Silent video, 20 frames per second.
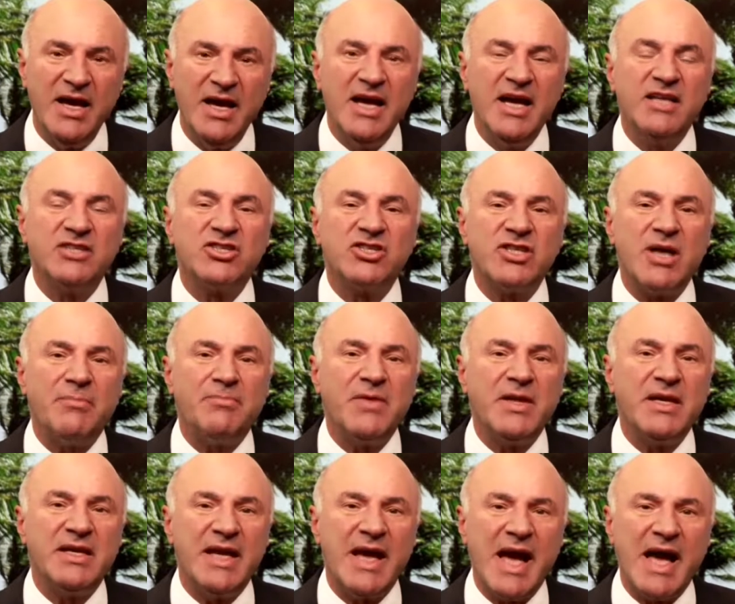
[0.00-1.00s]
It's
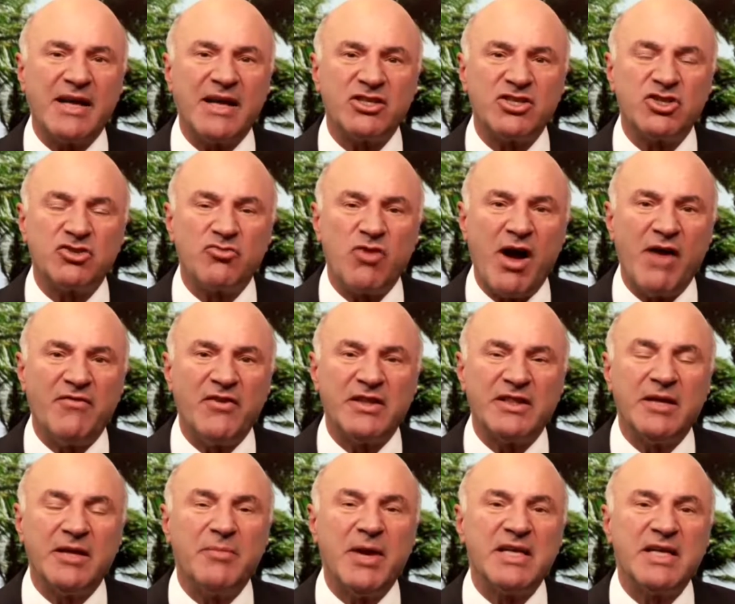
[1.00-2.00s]
something catastrophic
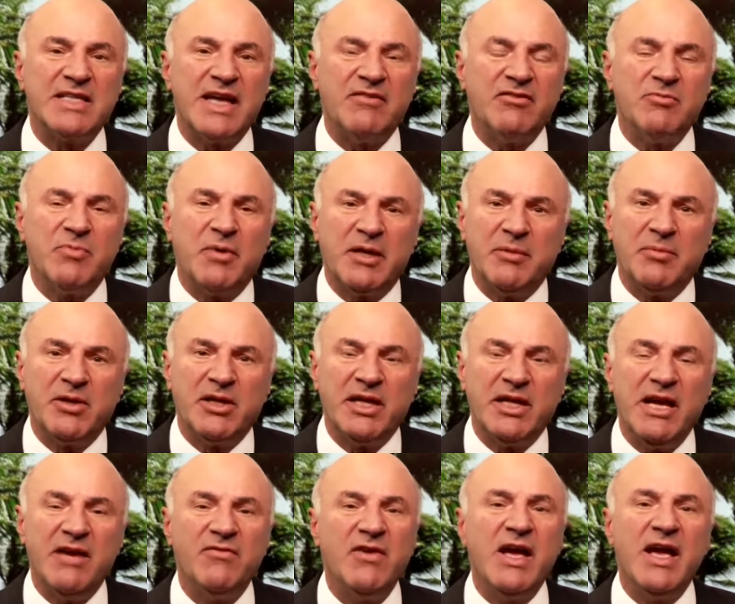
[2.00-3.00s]
that makes everybody
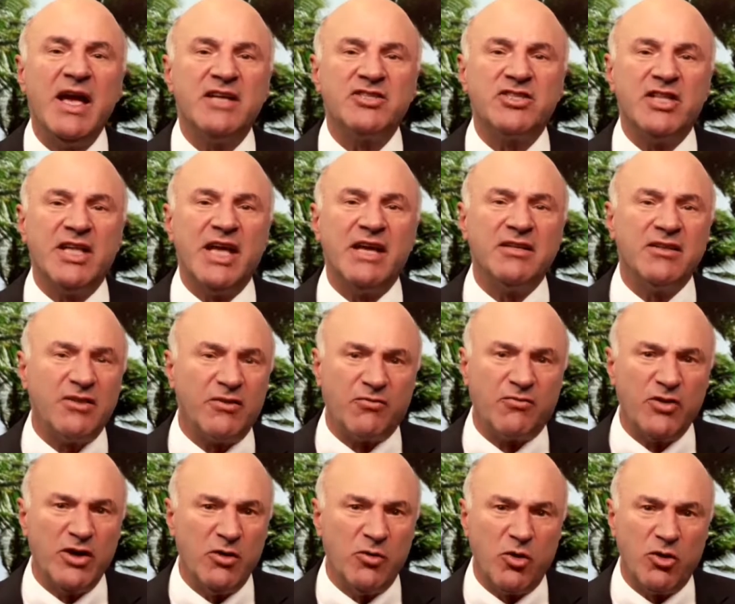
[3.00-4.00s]
believe it's the end of the
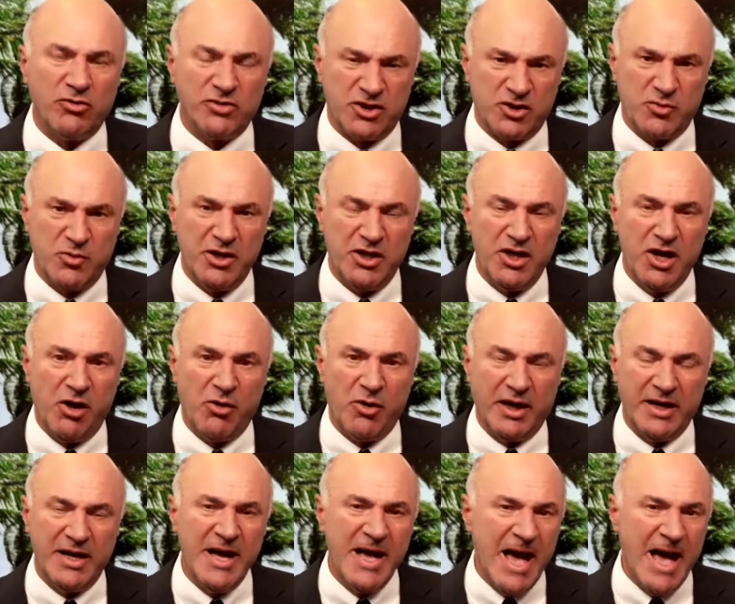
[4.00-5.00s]
free world as we know
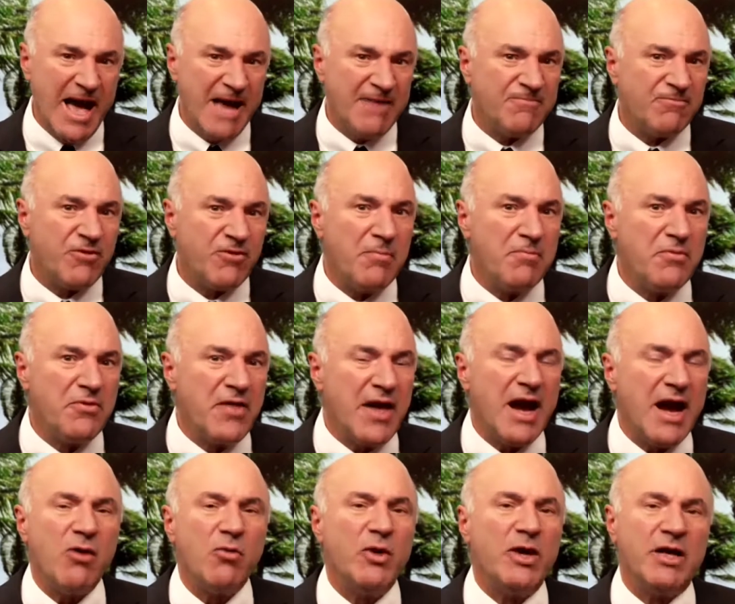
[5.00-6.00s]
it. And from
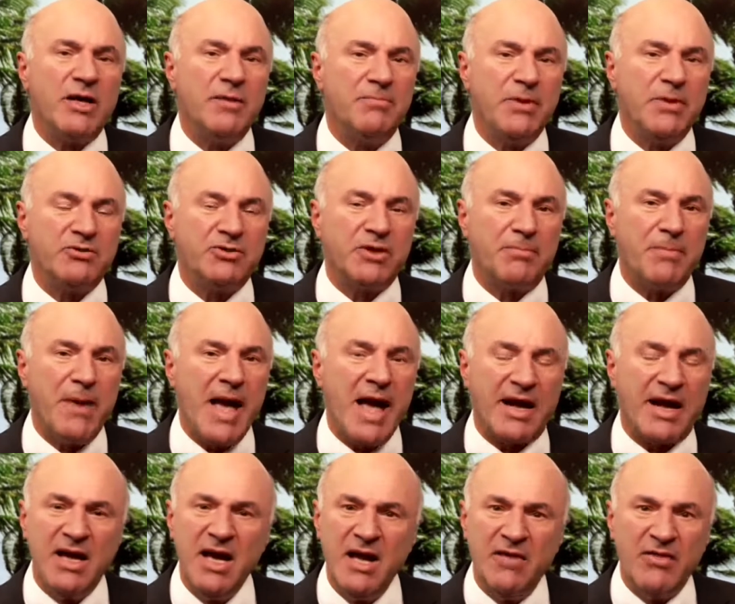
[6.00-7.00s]
there, we can build it
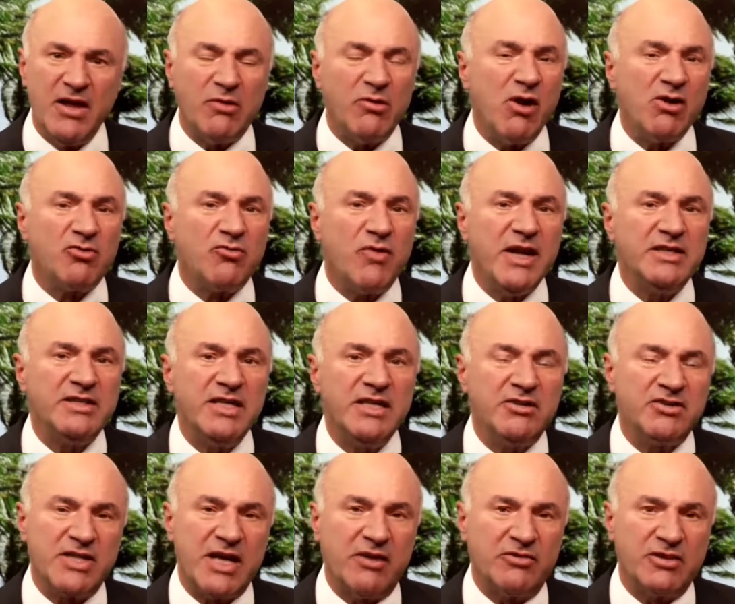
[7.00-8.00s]
back. There are great
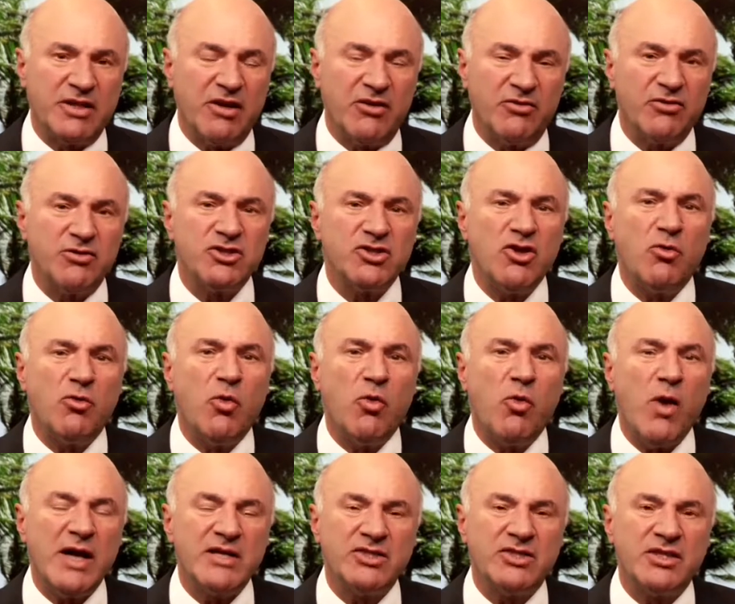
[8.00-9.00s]
deals out there. There's no
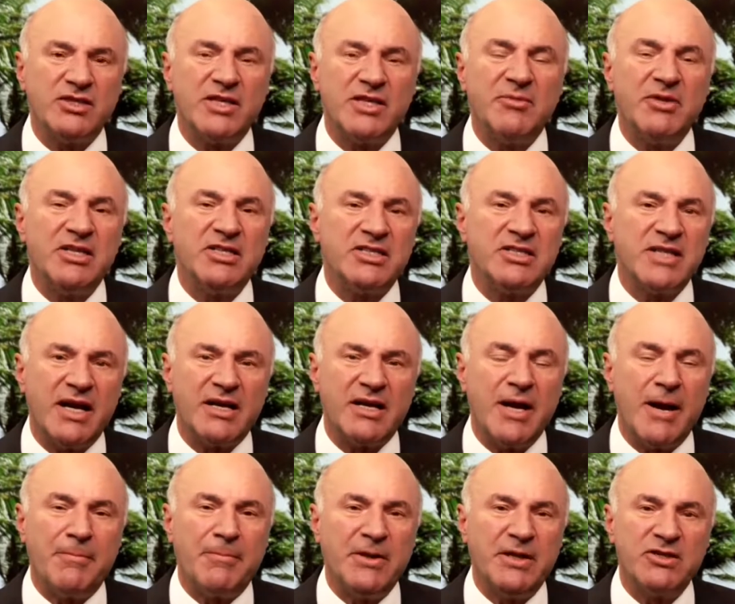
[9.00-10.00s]
question some of these tech
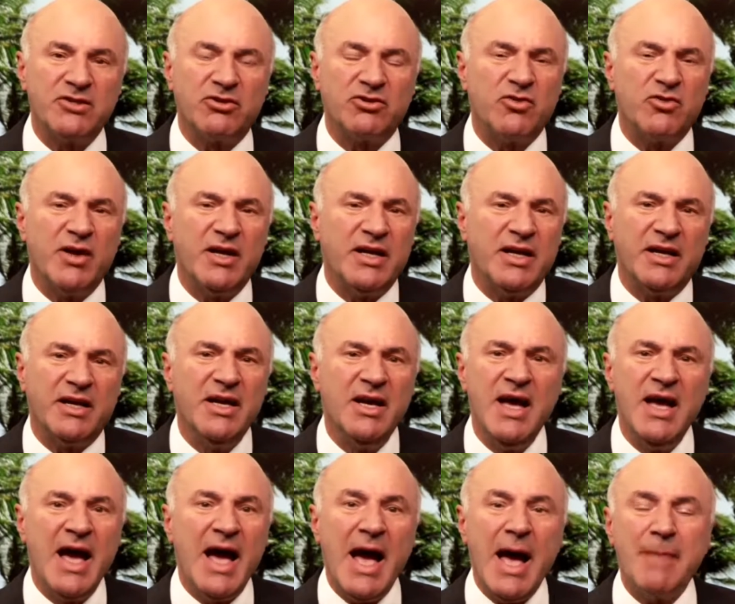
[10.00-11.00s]
companies are trading at
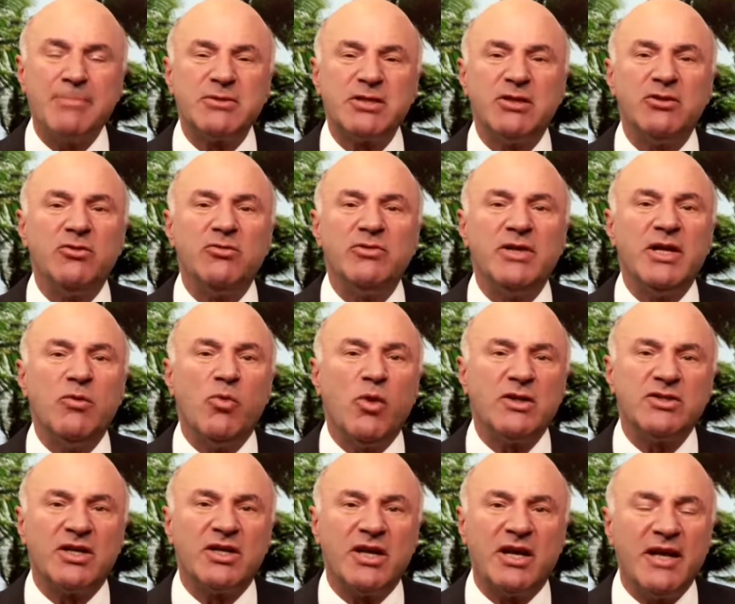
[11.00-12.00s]
absolutely
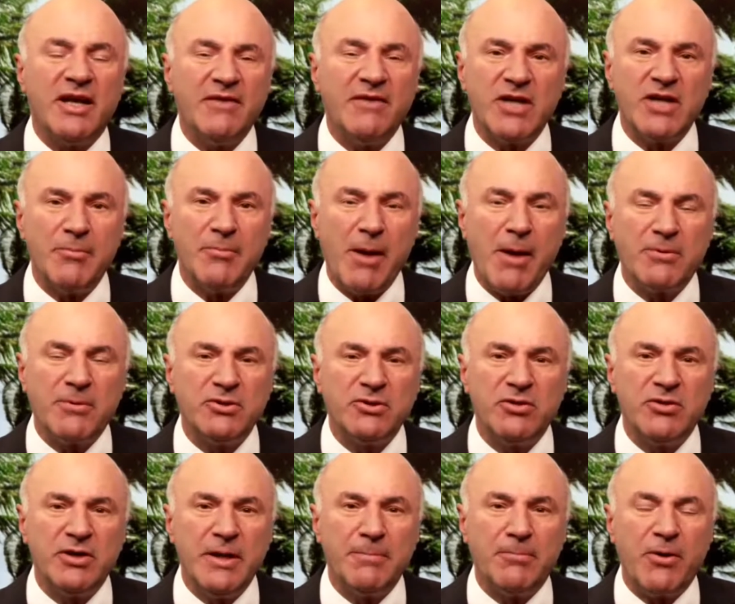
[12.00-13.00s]
once in a lifetime
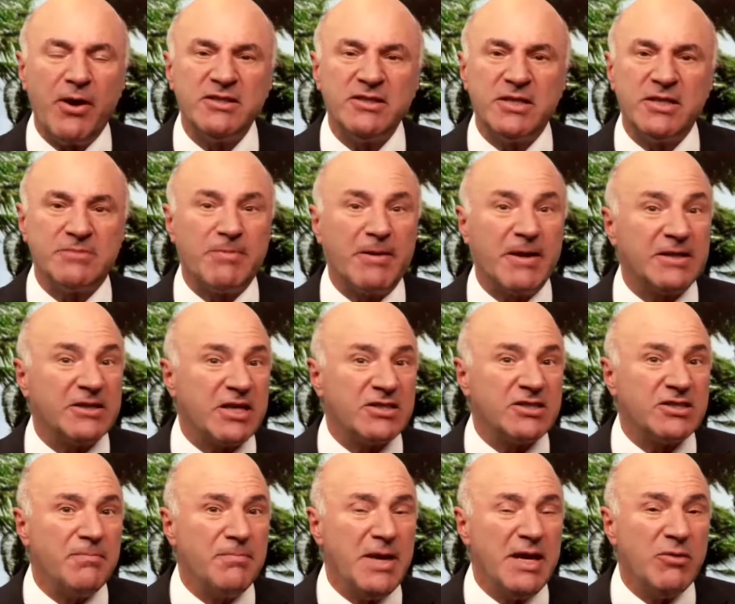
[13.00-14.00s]
opportunity prices, but it
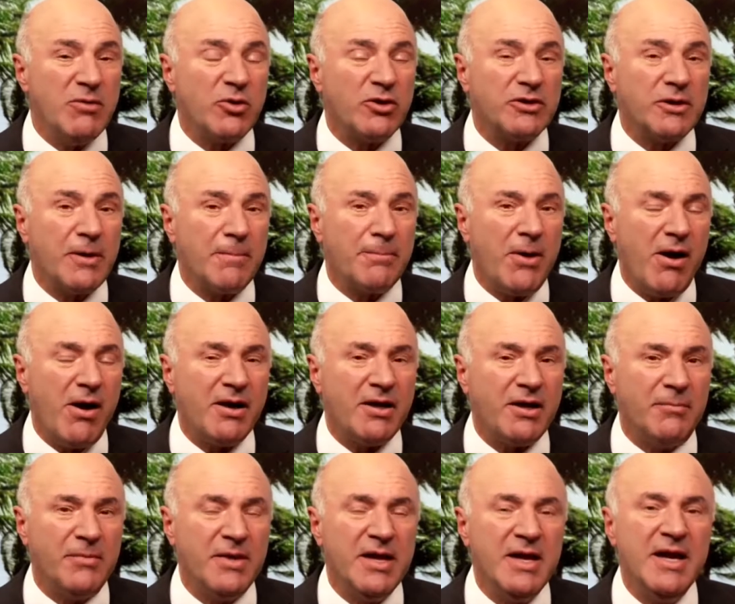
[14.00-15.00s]
doesn't mean we're at the
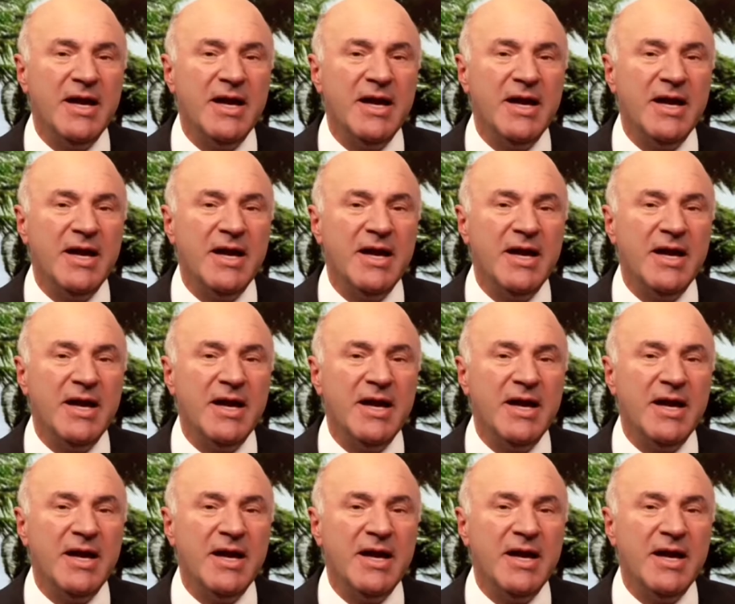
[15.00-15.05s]
bottom.